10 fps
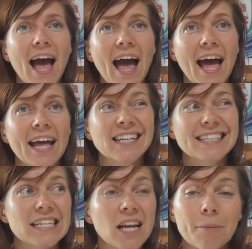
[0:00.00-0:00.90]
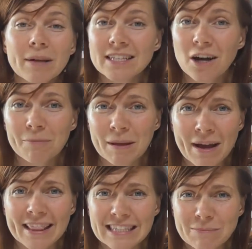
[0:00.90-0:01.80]
And nobody told me
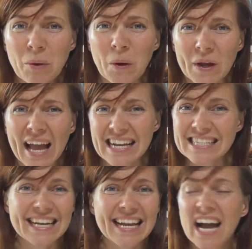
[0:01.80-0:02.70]
about this book, actually.